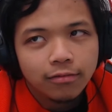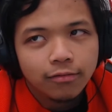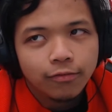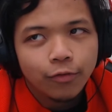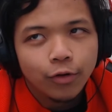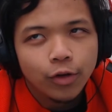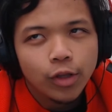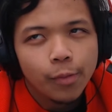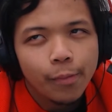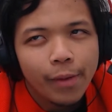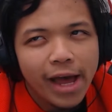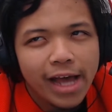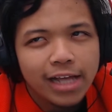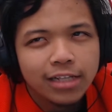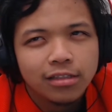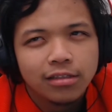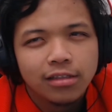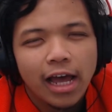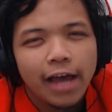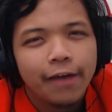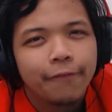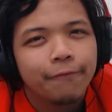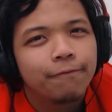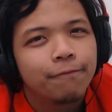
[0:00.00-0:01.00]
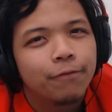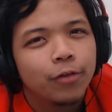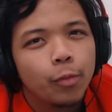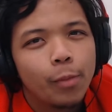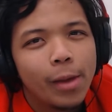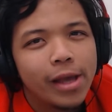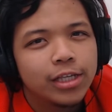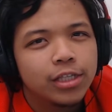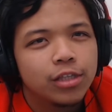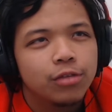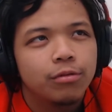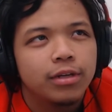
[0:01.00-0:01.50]
for the past I, for the
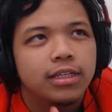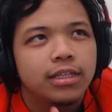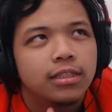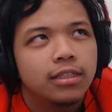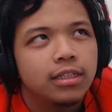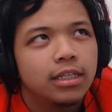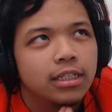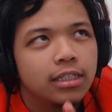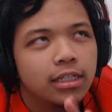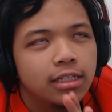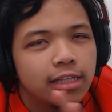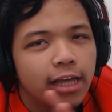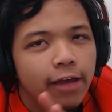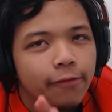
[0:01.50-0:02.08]
past three seasons.